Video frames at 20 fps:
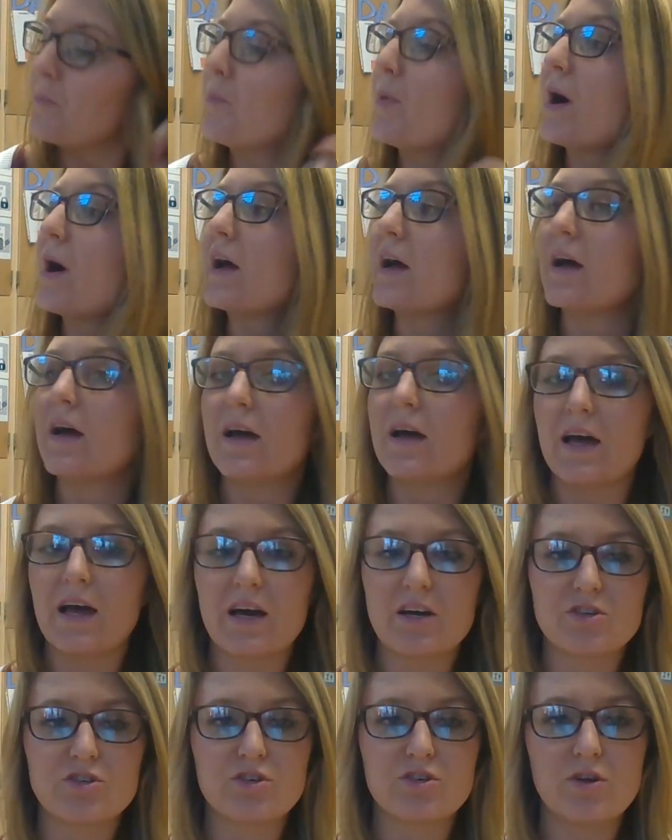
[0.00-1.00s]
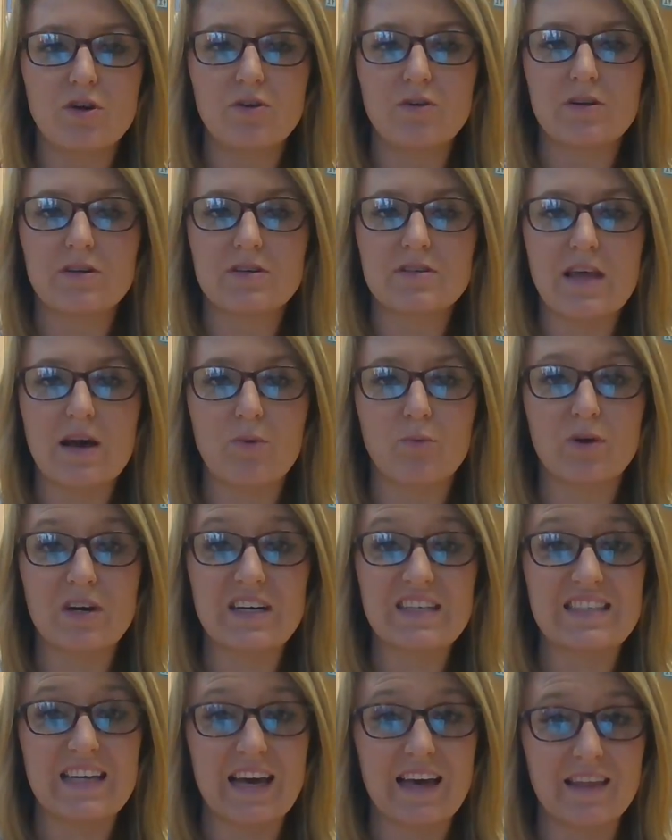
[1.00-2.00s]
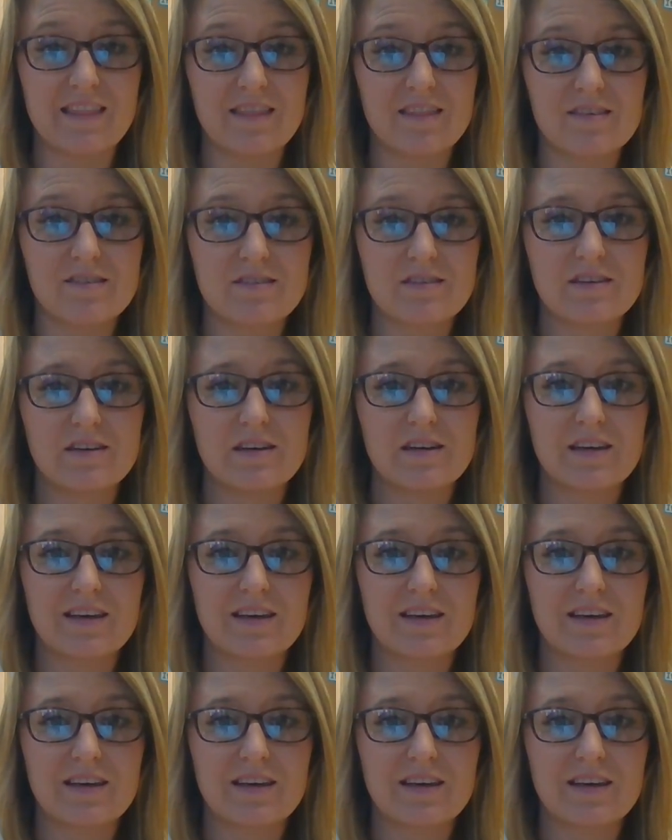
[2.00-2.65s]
But as you notice, that word tenths